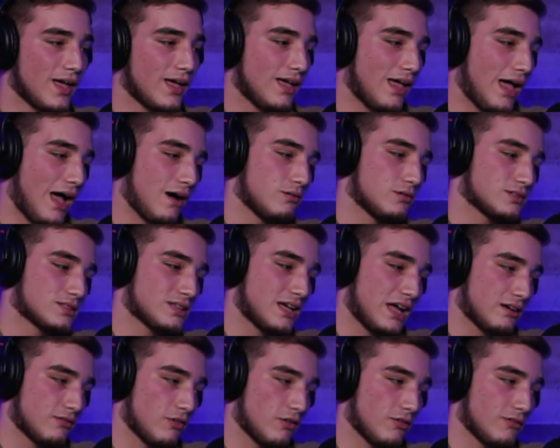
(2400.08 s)
a way I was
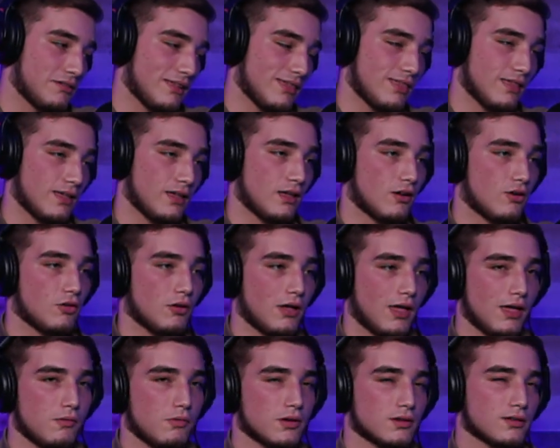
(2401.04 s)
kind of already thinking,
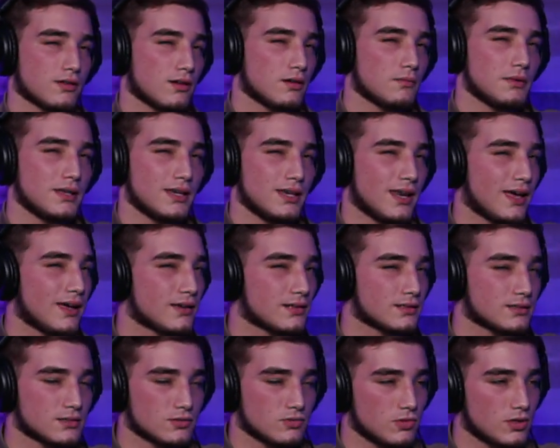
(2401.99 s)
okay, what's gonna be
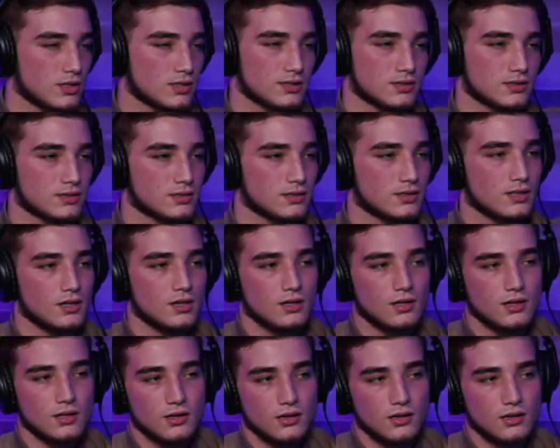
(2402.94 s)
next? What's